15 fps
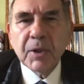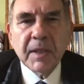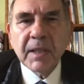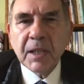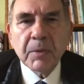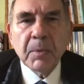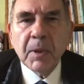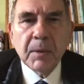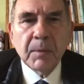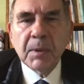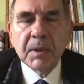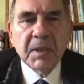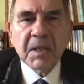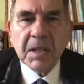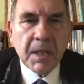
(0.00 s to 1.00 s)
and that's what we're
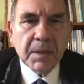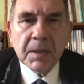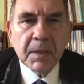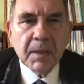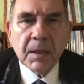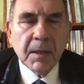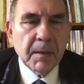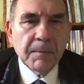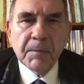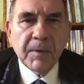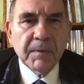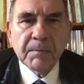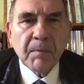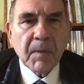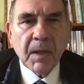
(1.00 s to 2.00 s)
discussing
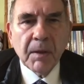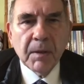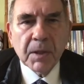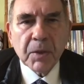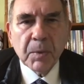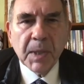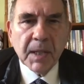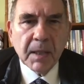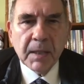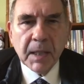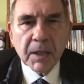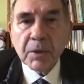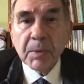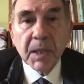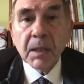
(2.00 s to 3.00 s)
this week and
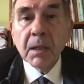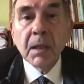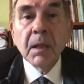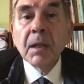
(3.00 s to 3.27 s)
next week.